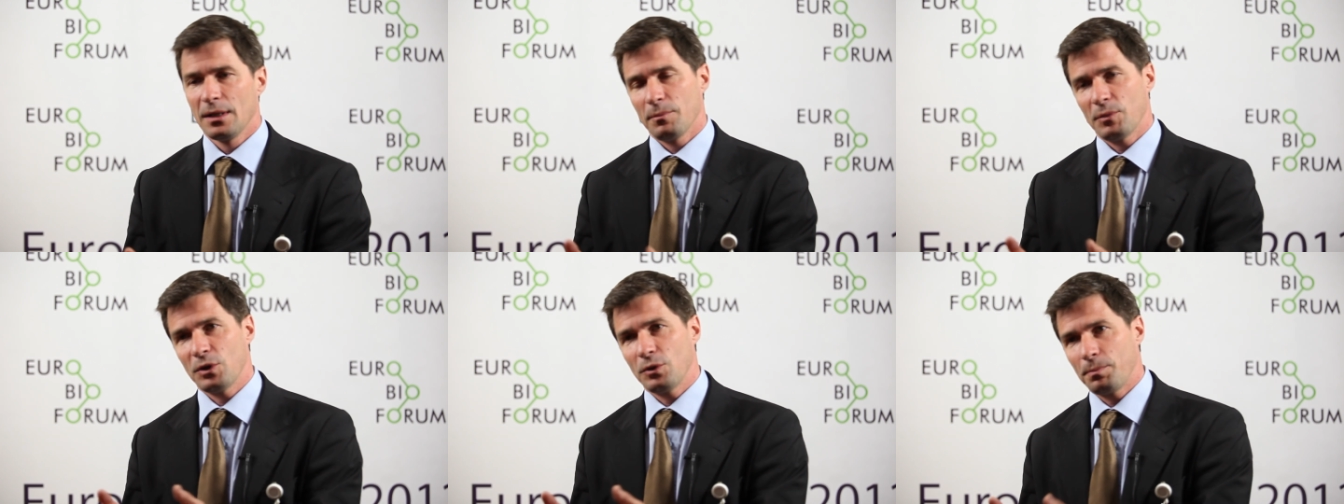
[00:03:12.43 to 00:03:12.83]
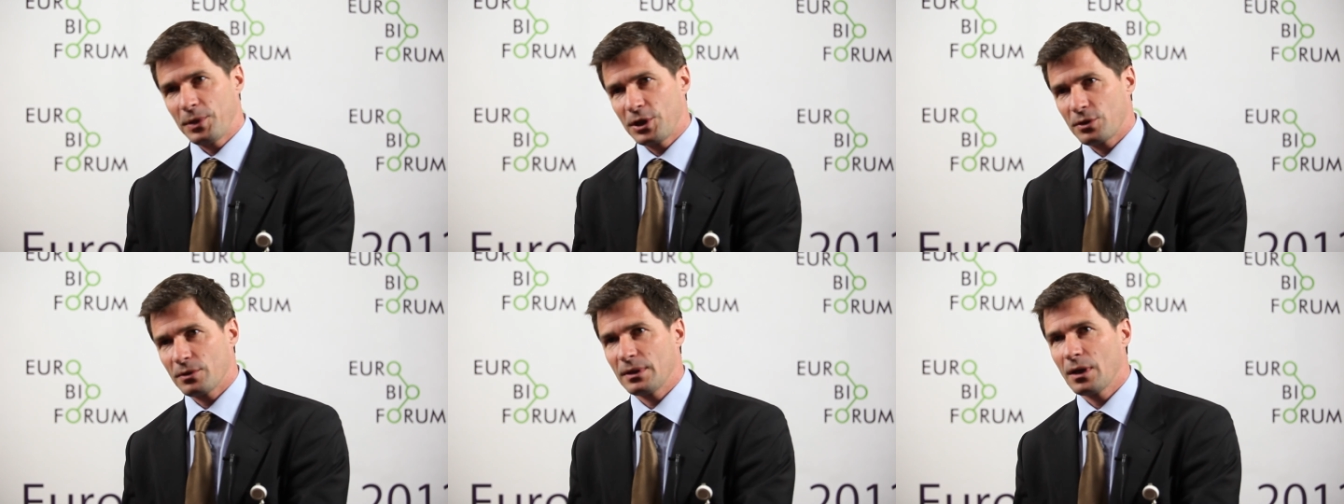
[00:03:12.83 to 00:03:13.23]
but the
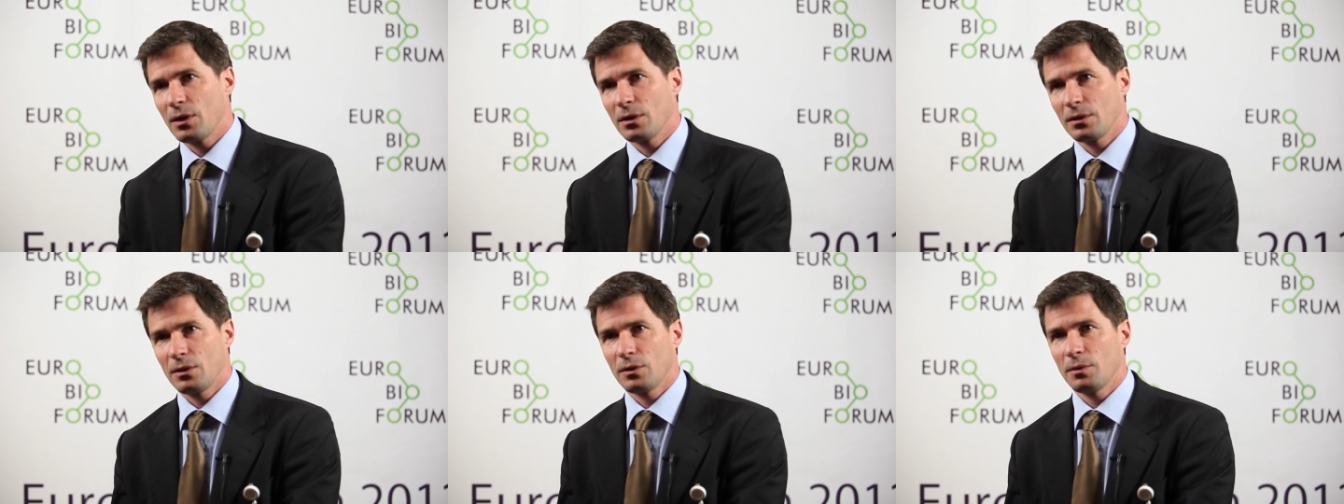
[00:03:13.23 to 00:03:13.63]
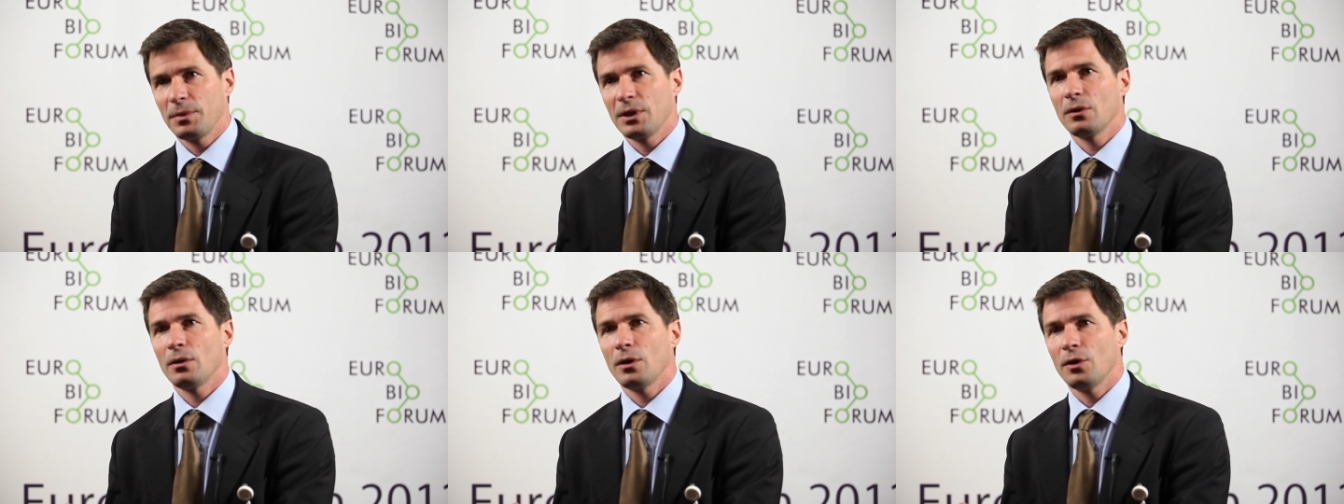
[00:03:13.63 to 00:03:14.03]
patient now is going to
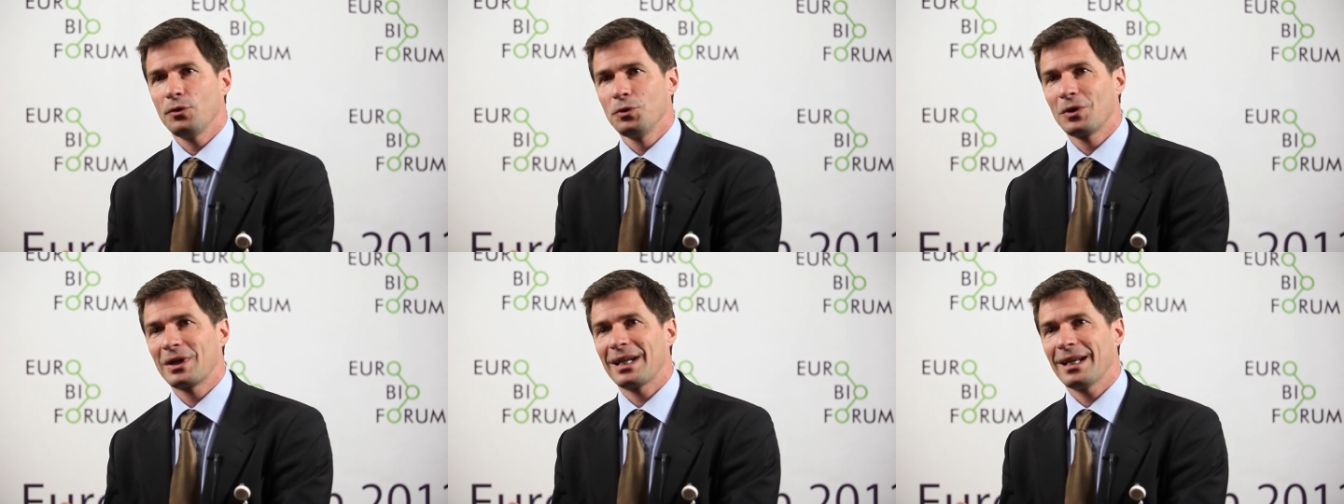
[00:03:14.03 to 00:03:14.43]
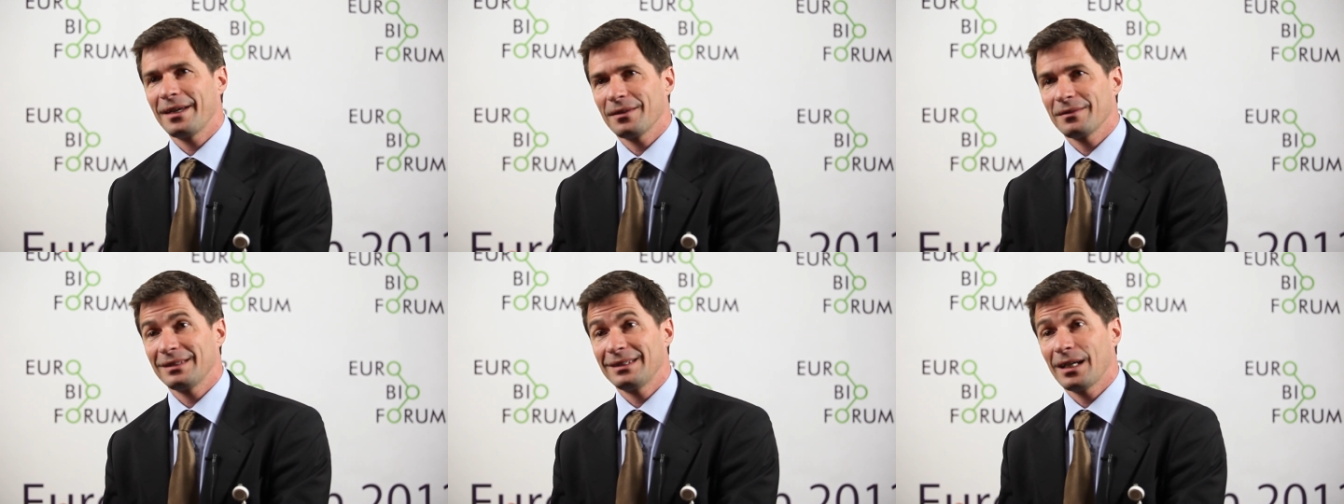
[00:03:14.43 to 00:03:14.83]
be a new
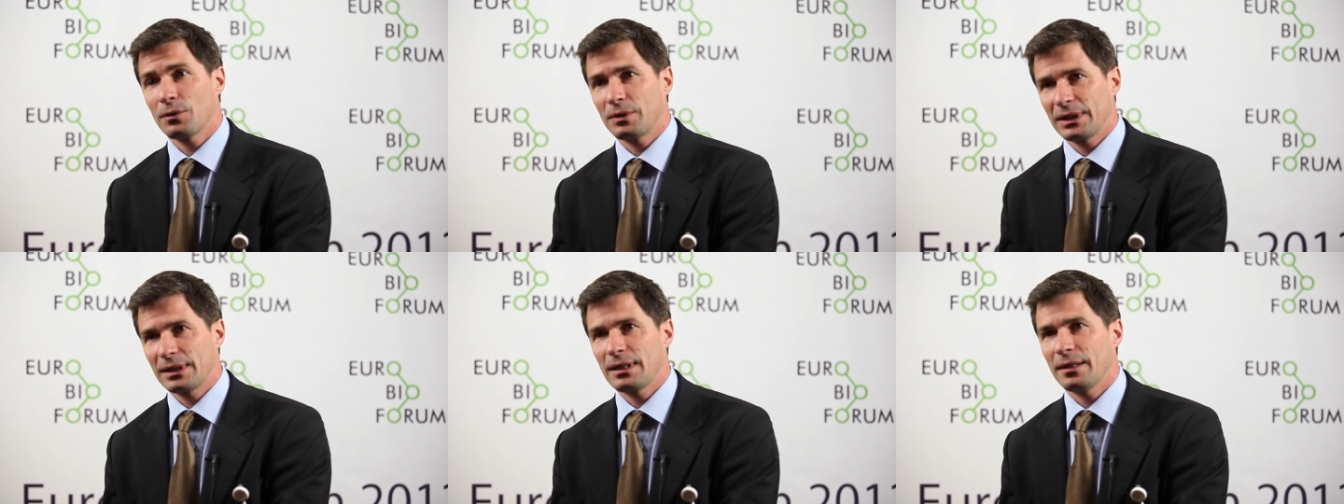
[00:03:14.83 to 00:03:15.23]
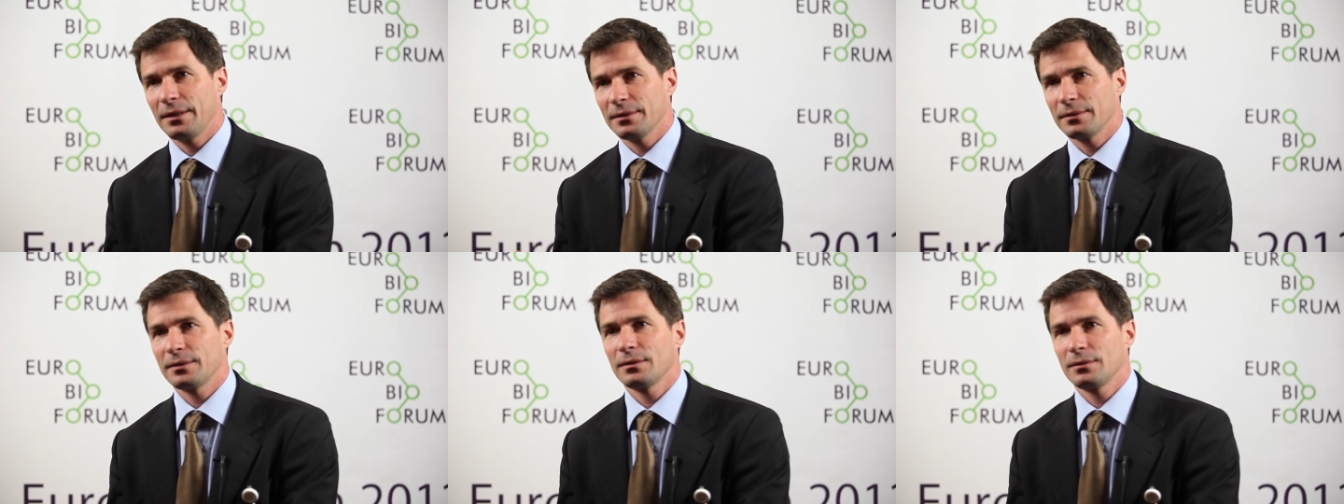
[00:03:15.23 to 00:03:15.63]
client, direct
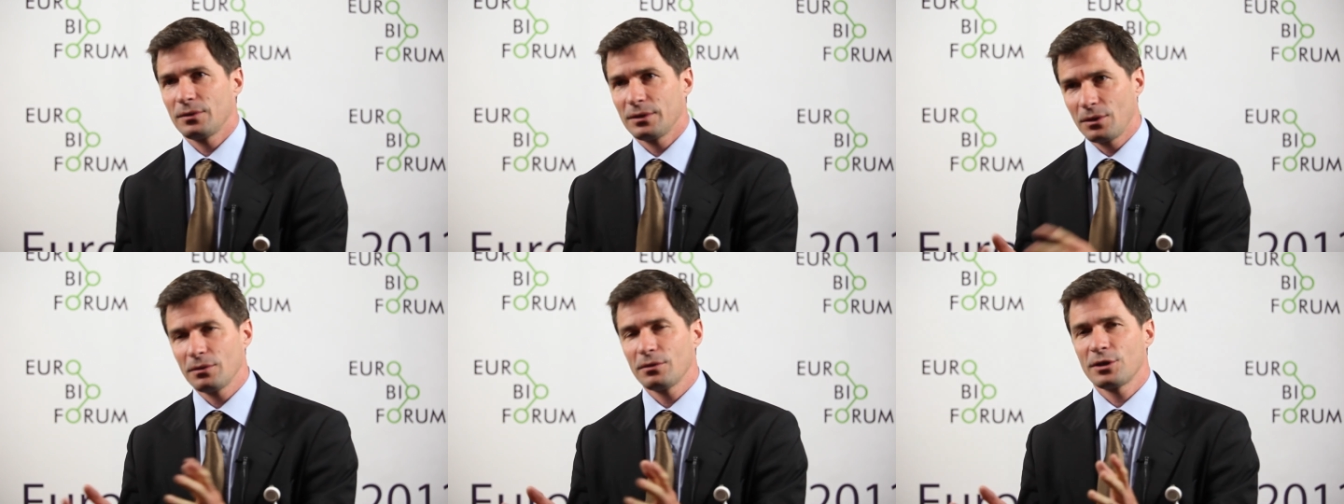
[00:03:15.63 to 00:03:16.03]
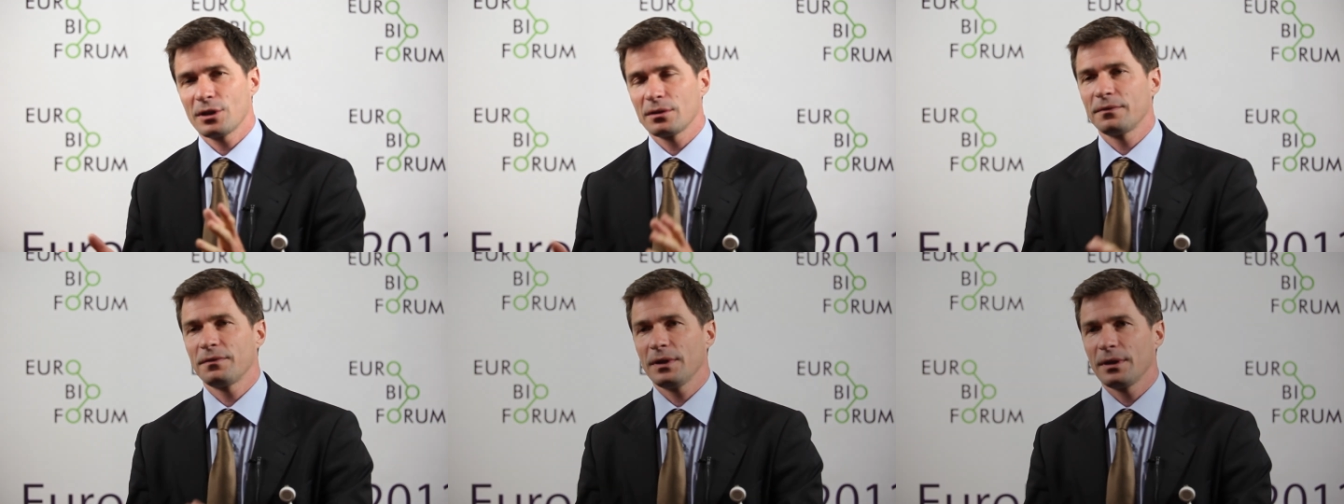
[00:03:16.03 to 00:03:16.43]
client. So it's going to
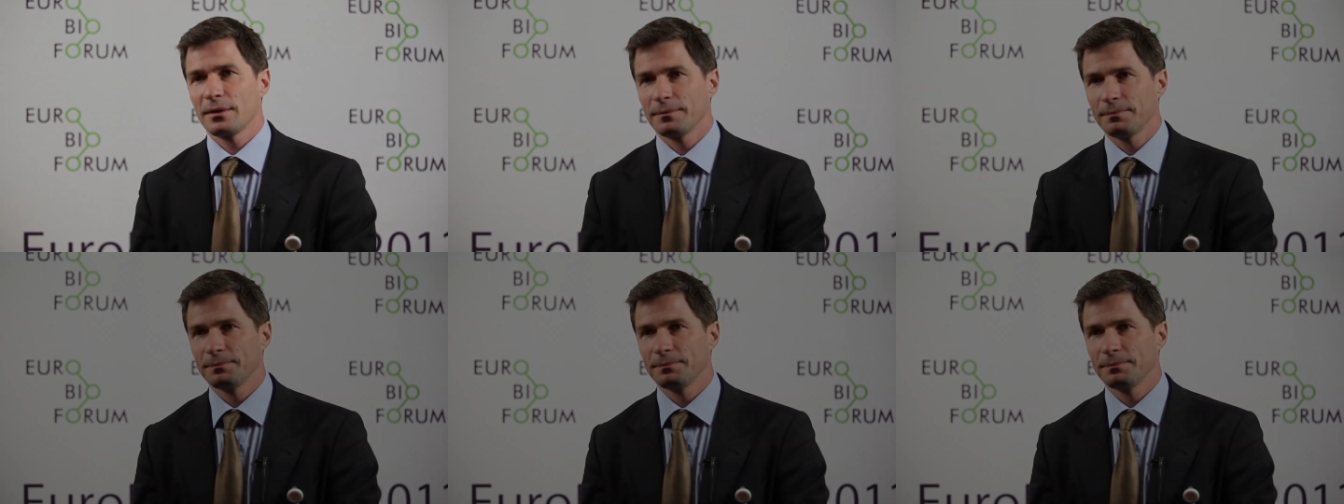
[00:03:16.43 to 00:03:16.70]
change the thing.